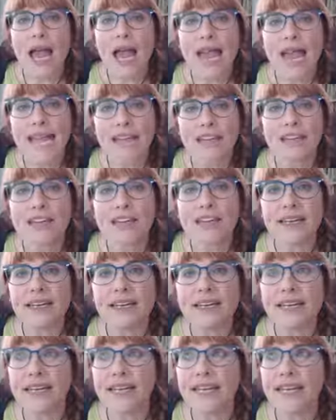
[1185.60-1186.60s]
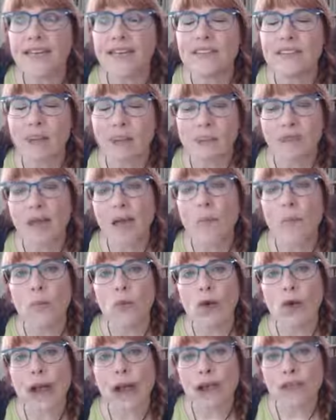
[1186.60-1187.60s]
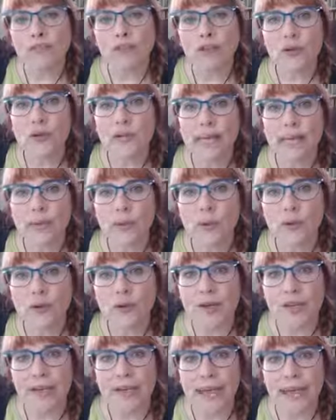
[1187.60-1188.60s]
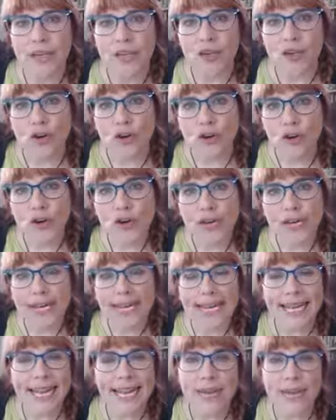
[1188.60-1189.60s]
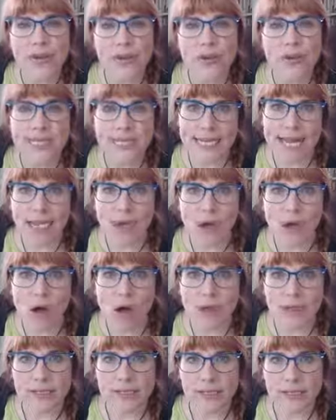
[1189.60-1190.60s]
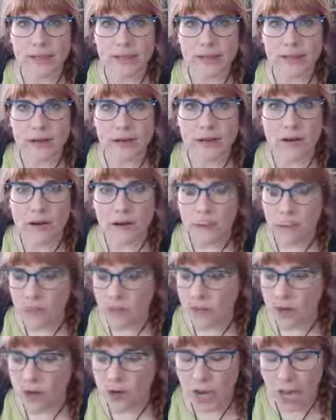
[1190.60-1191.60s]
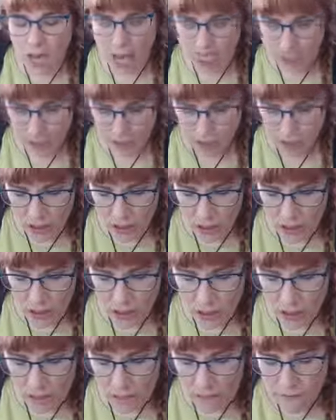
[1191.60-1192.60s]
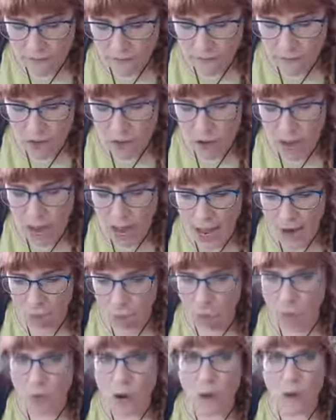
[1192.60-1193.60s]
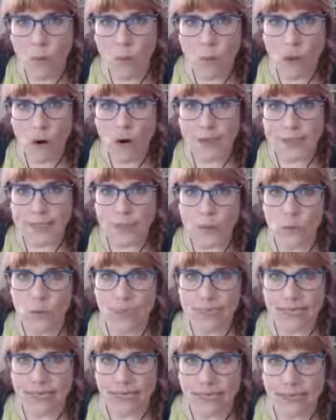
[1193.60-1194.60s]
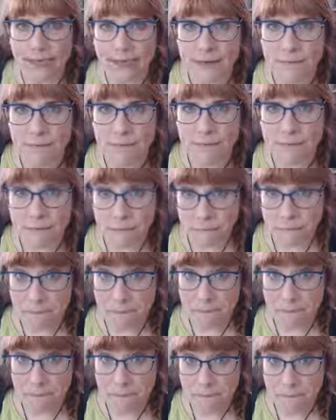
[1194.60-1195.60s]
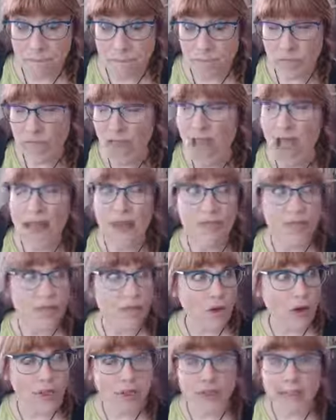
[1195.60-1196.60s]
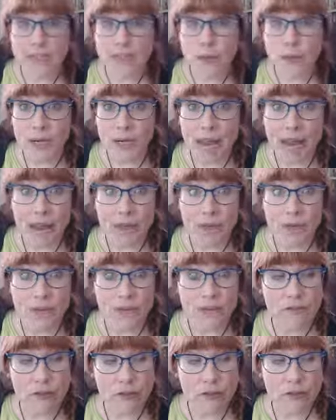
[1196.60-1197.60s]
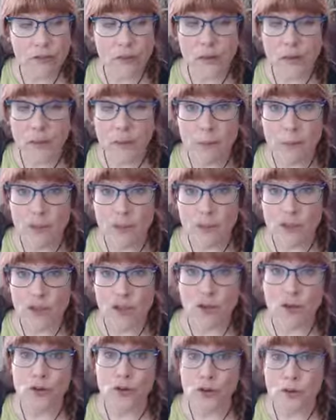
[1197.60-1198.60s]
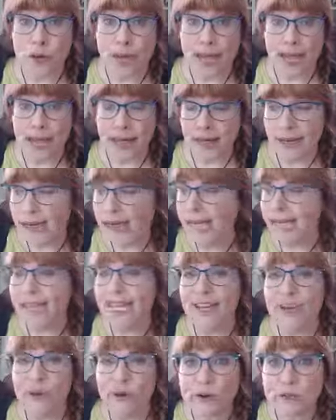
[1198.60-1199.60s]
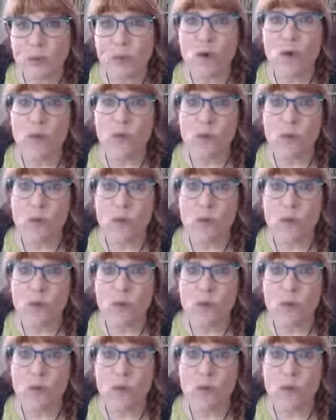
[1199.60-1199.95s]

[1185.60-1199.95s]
In September, after Labor Day, you're going to get your data all together. You're kind of going to figure out what worked and what didn't. I thought this would happen if our donate button turned red. Here's what